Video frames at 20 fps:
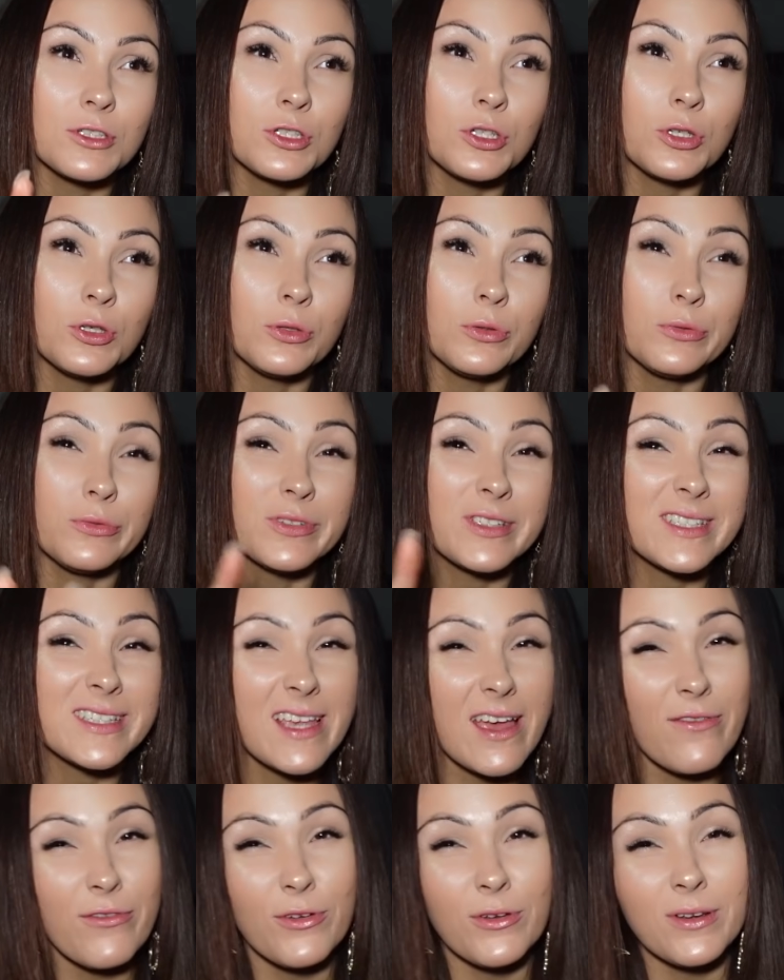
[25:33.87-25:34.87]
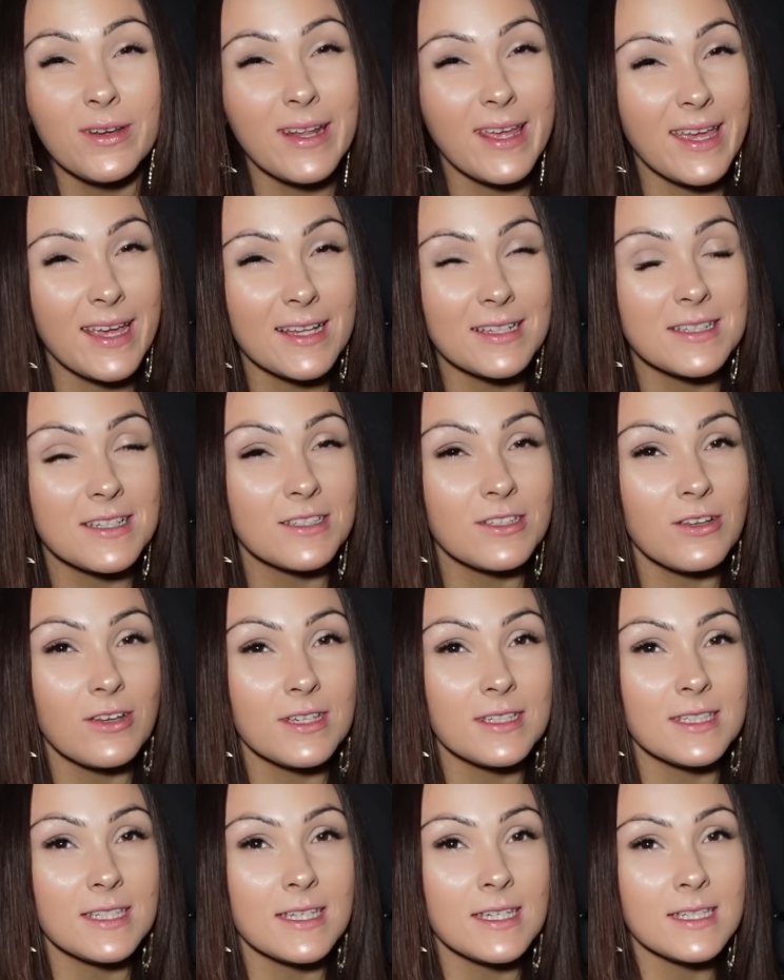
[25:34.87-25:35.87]
to seven
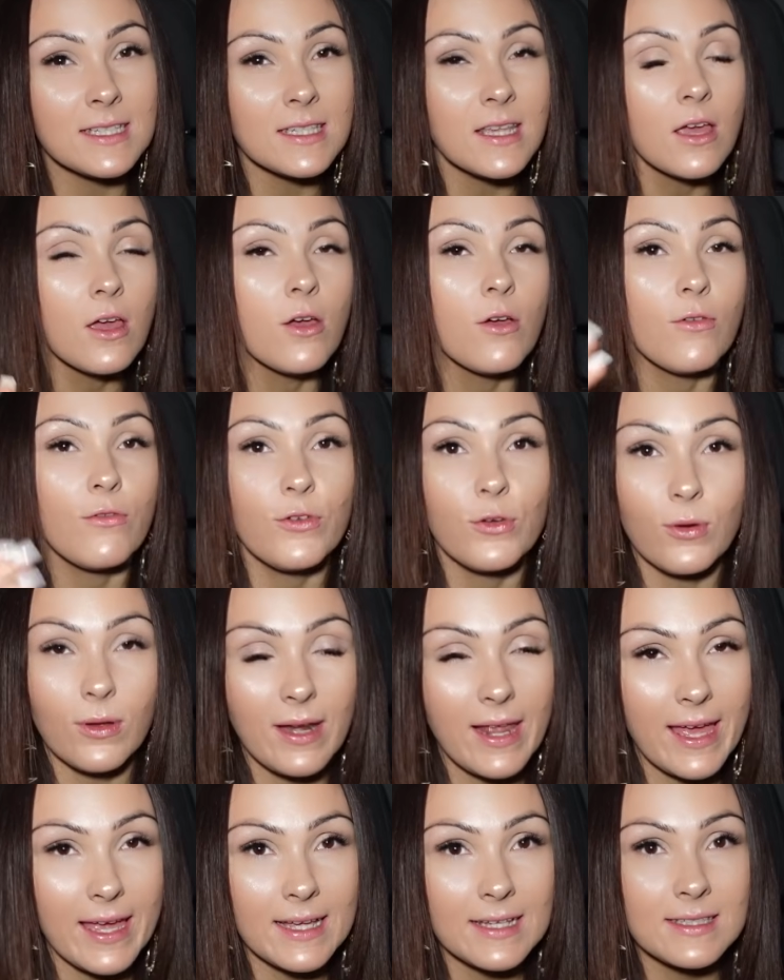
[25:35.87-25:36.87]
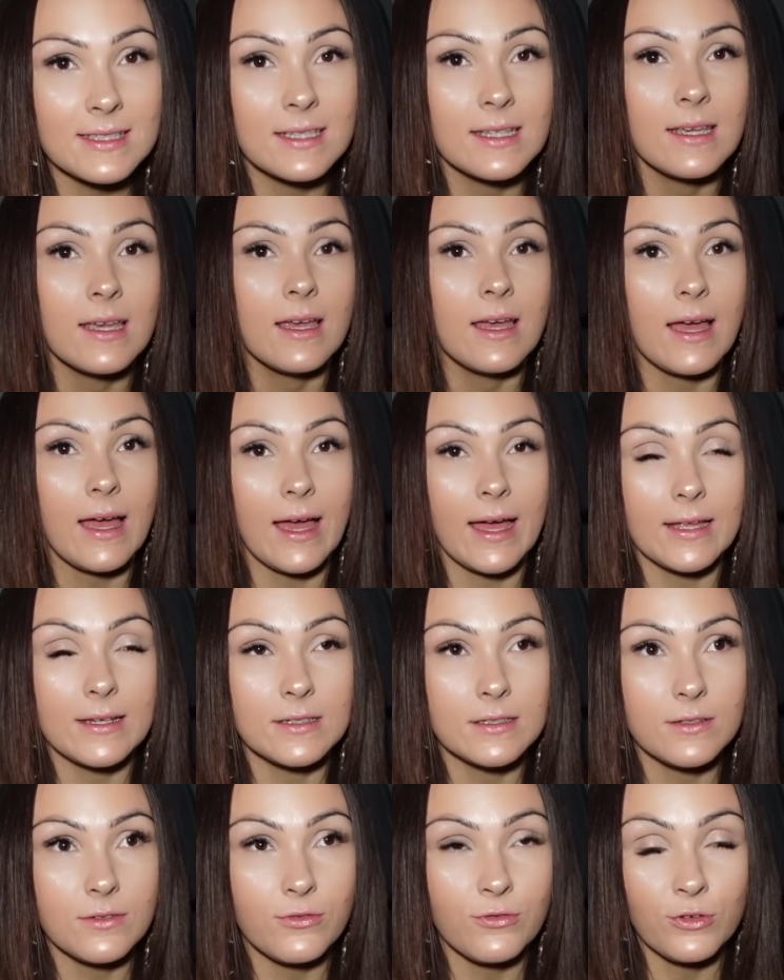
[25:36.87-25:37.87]
exercises for your legs
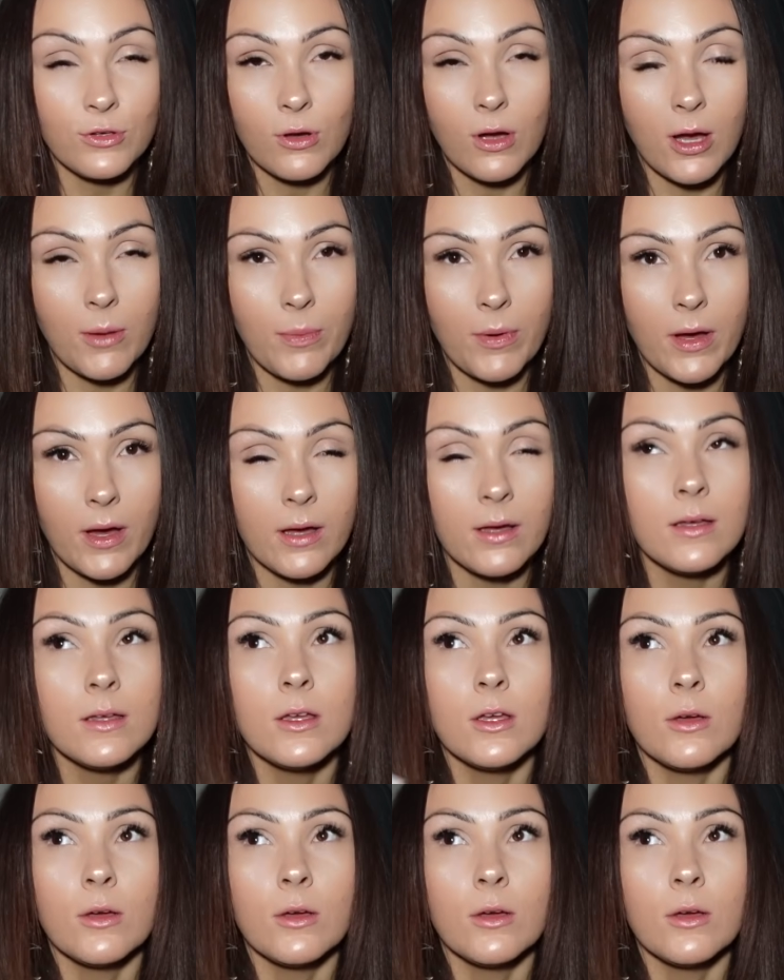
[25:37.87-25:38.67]
and for your upper.